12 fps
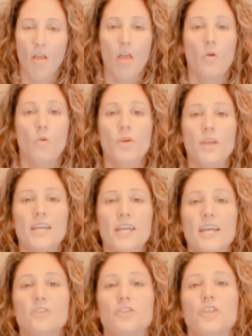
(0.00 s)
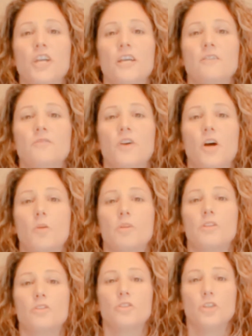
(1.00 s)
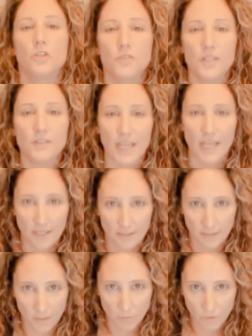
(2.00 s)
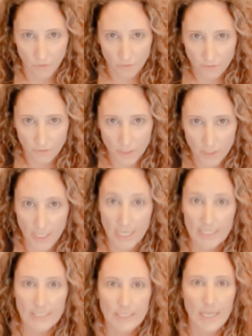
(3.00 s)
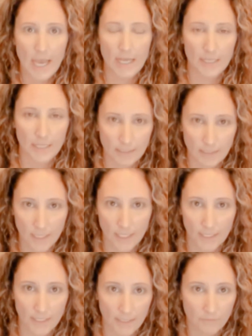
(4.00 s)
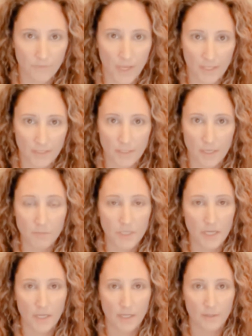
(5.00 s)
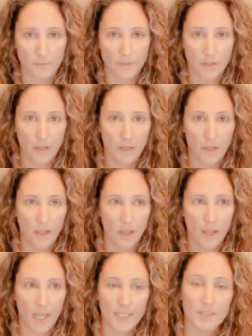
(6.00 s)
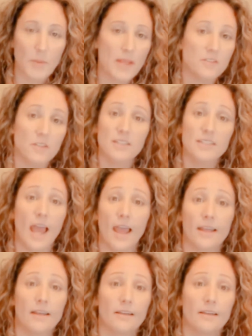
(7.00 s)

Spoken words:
We get shit from conservatives and liberals. Exactly alike. In fact, sometimes it depends on the day.